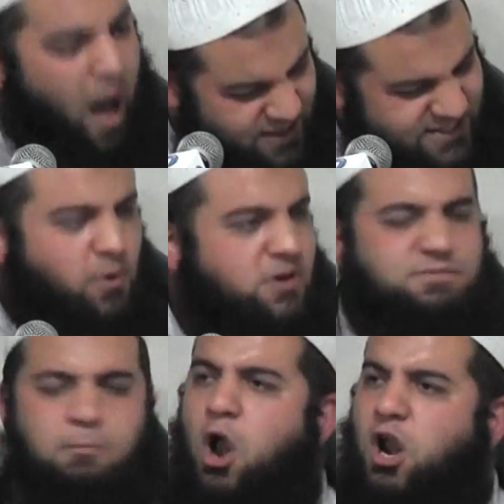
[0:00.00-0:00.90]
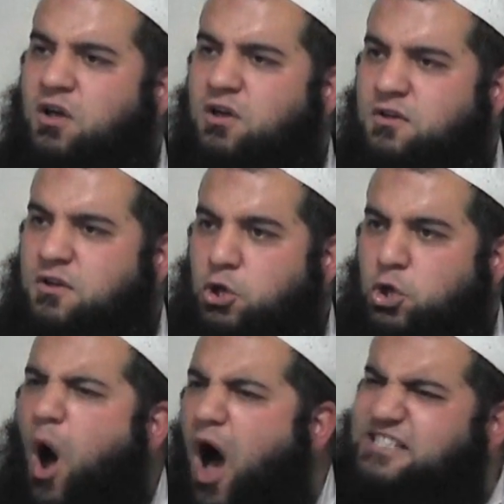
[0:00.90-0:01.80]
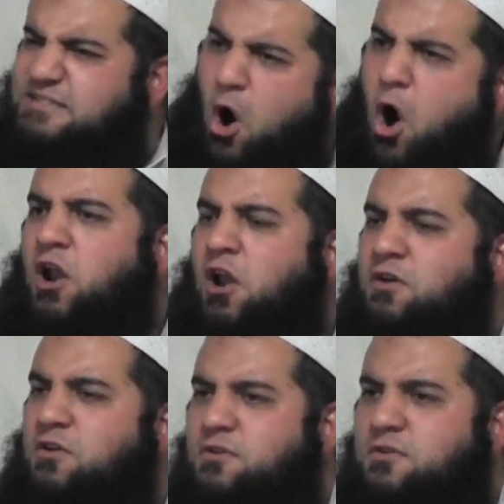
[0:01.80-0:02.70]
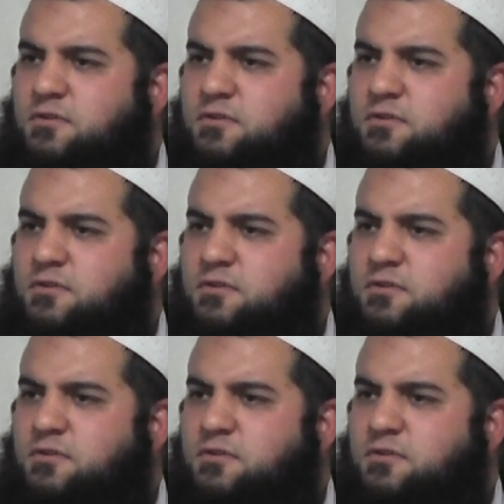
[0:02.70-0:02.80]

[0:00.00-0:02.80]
Am I someone small? You are small.